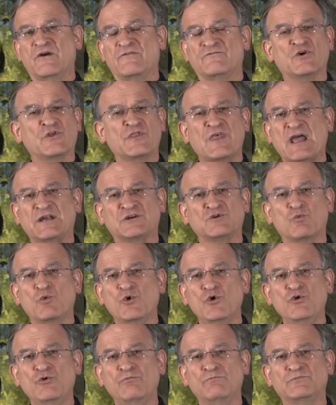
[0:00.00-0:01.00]
for that
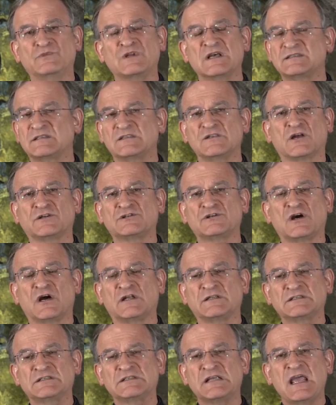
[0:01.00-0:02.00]
womb does not
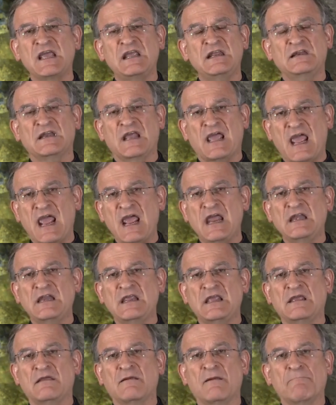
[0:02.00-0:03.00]
contain
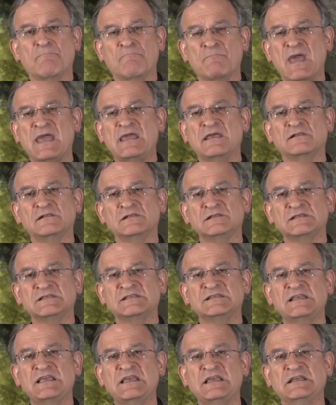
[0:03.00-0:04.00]
any male
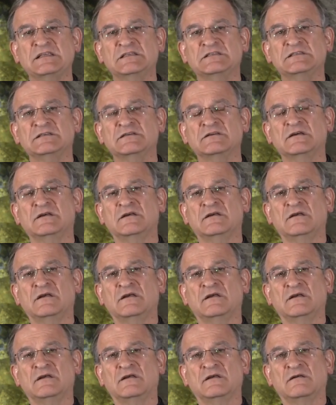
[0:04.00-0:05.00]
seed.
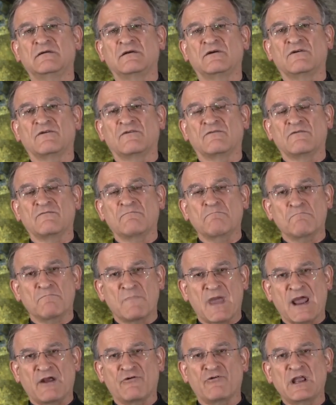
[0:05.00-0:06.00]

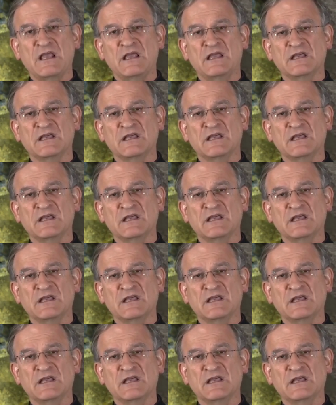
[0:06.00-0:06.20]
Mary,